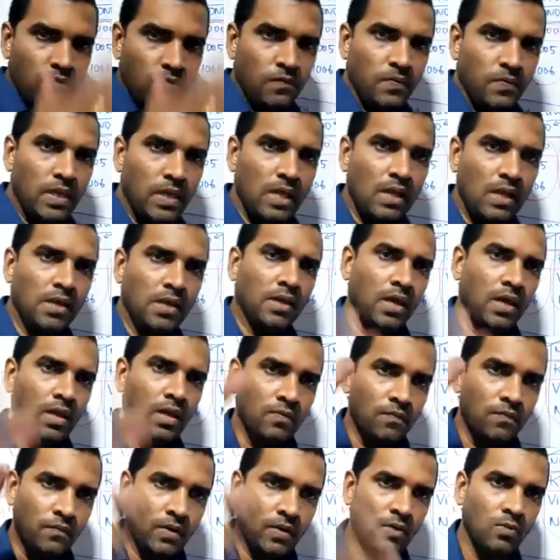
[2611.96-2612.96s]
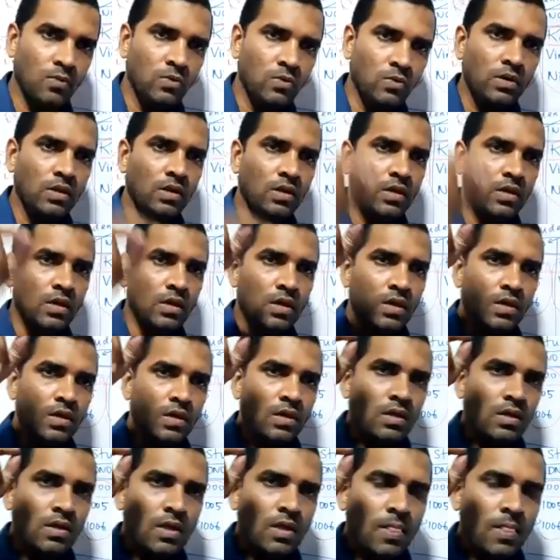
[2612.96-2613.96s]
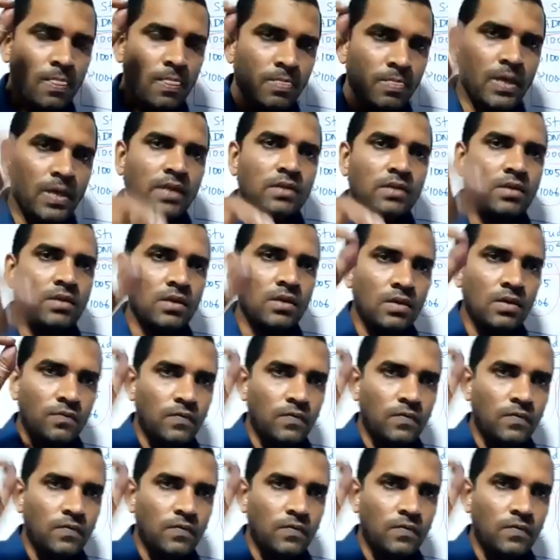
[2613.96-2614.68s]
field, and found that a